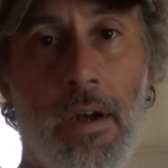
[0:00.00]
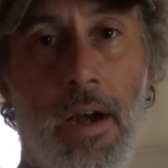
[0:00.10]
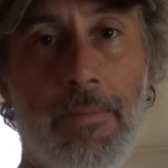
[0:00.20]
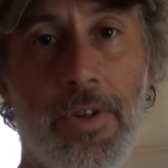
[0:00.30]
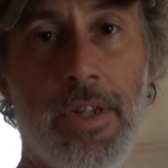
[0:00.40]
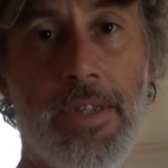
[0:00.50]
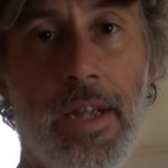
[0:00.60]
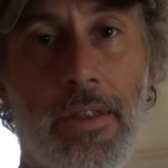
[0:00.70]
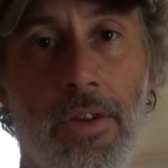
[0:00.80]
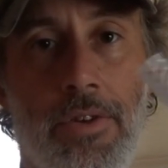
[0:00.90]
I'm going to
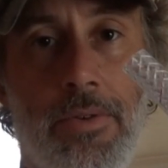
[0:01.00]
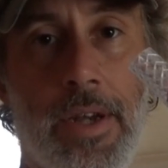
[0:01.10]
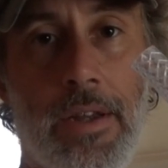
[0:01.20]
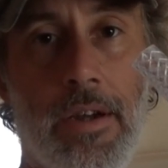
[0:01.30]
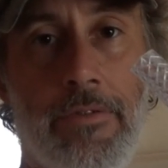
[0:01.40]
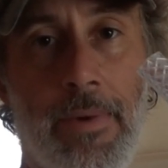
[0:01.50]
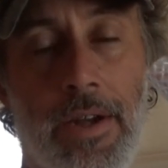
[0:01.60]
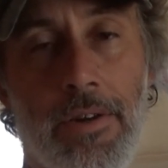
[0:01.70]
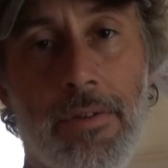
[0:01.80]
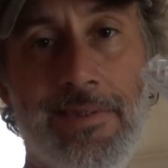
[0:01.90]
take the new end of my
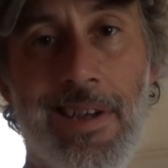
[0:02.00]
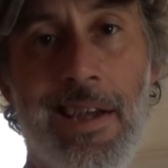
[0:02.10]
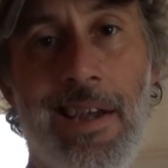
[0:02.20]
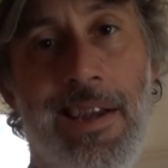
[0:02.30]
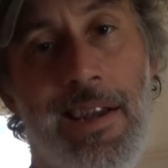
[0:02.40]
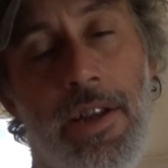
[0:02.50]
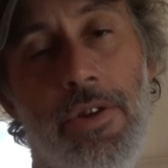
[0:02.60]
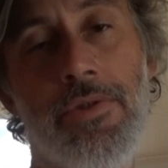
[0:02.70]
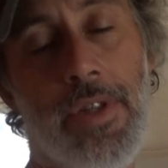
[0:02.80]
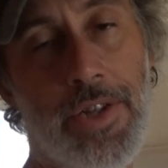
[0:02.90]
hose and
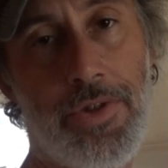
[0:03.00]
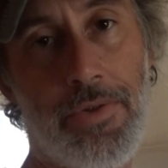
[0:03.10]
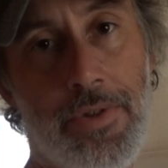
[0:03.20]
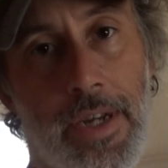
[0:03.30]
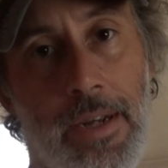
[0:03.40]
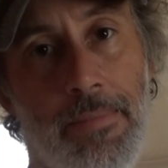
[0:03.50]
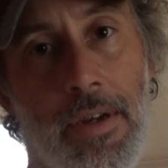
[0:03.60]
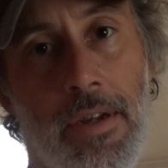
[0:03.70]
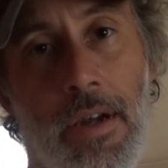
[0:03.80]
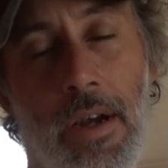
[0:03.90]
use electrical tape.
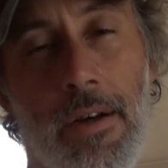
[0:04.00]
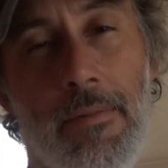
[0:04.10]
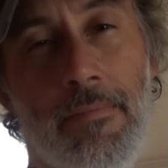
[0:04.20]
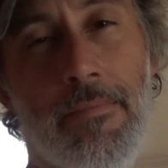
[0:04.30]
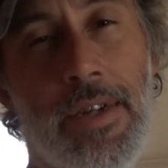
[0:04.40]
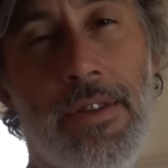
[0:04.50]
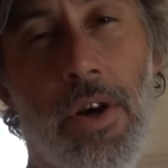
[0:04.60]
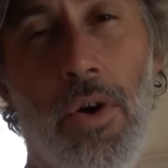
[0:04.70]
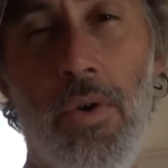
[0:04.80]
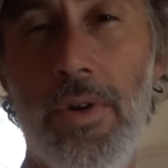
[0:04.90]
Um,
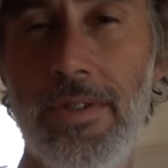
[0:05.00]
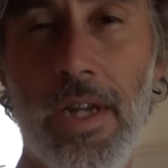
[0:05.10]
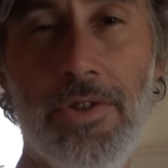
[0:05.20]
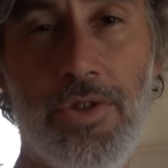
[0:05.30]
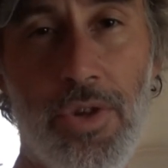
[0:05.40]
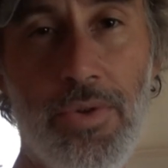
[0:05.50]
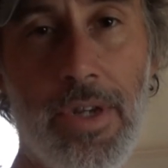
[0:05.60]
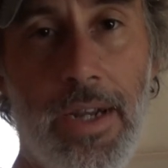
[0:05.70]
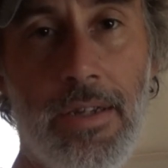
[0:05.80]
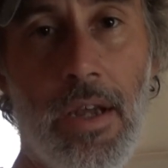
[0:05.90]
the hole is not too
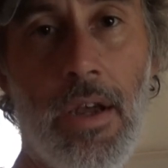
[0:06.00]
tight.